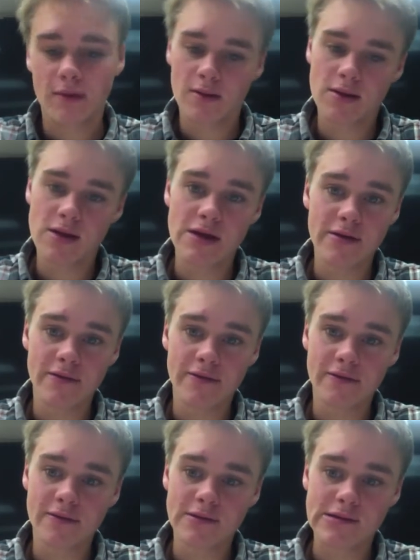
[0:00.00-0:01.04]
if
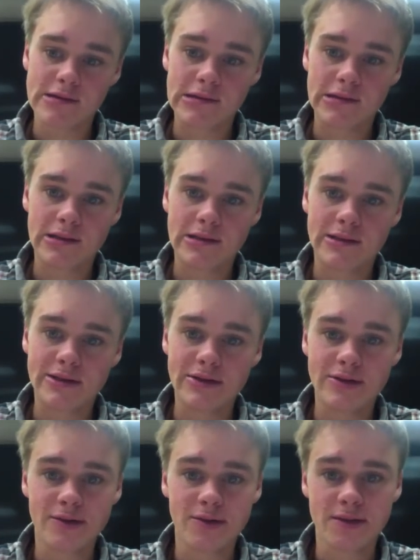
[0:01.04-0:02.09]
you're
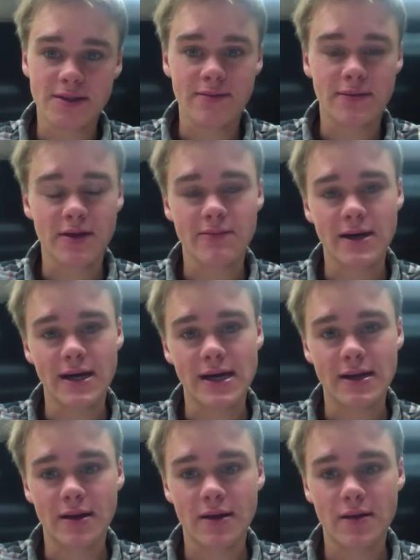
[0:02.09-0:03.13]
doing something
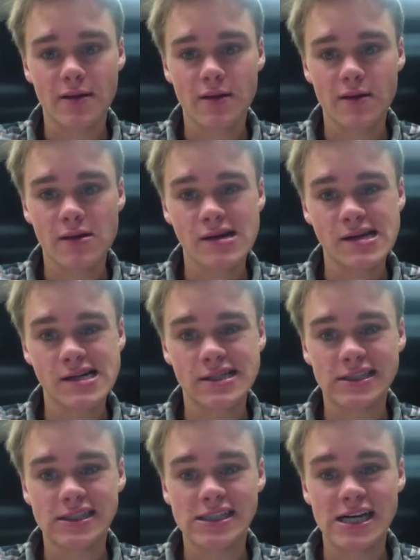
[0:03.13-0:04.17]
bad
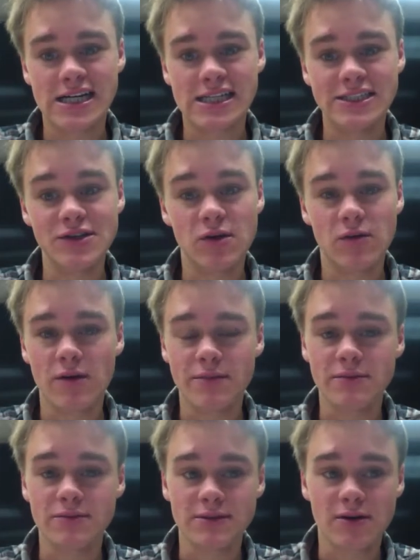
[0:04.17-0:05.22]
and you don't want
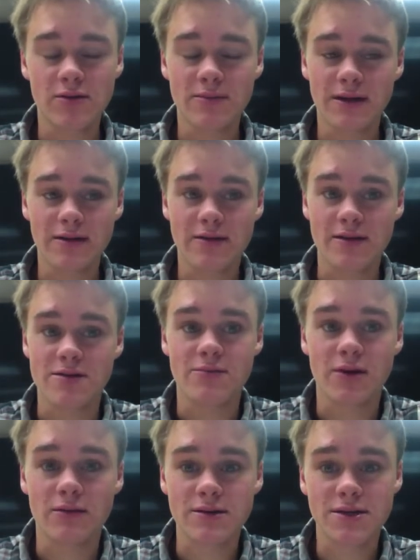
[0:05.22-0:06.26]
people to know about it, then you
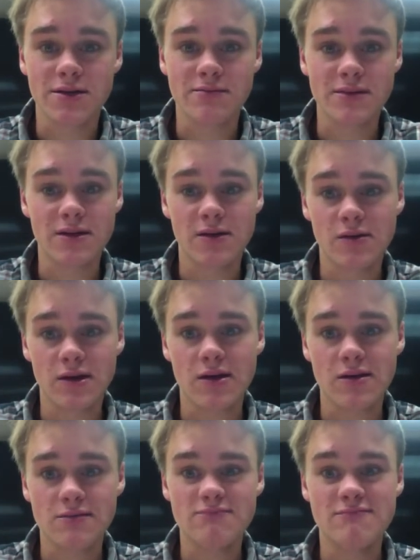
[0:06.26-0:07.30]
probably shouldn't be doing
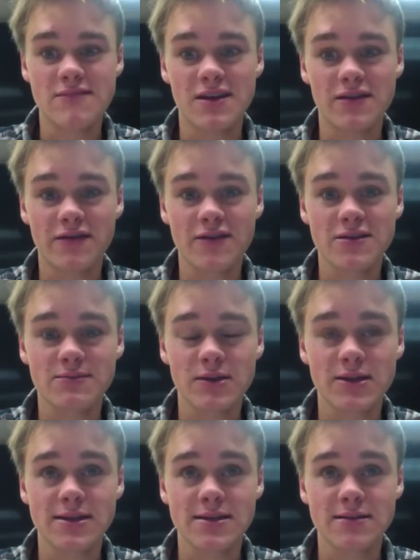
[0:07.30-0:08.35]
it in the first
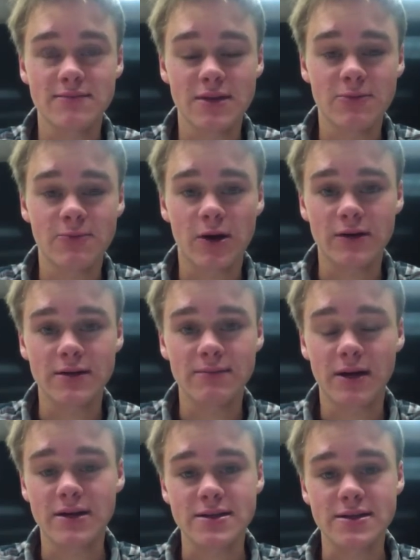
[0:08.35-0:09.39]
place. Meanwhile, he
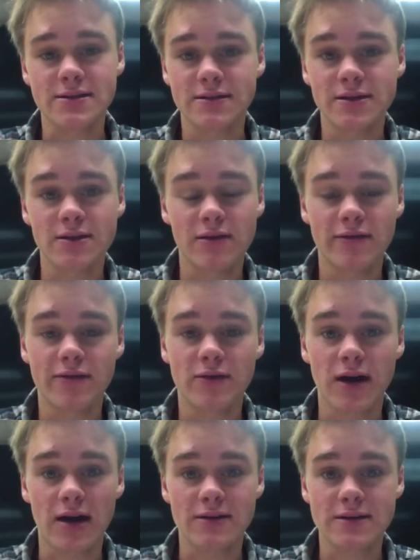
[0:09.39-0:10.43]
buys, 4
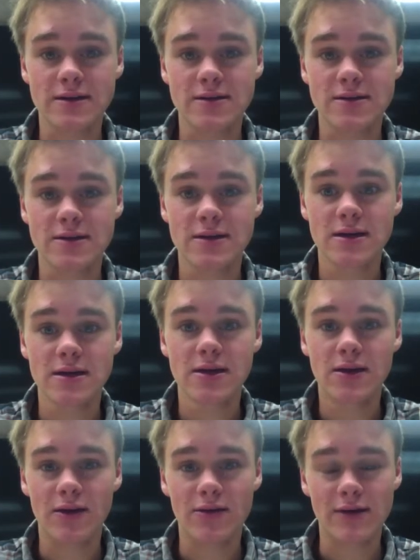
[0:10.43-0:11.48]
houses
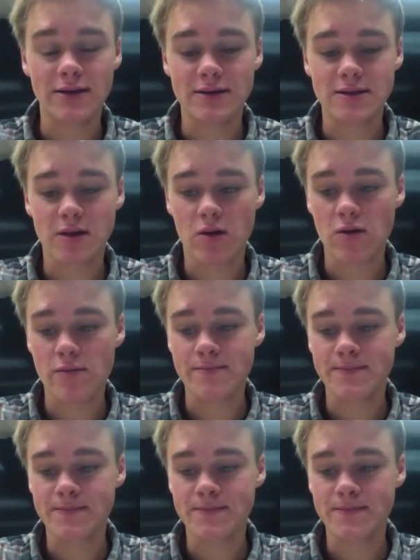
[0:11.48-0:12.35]
around his home.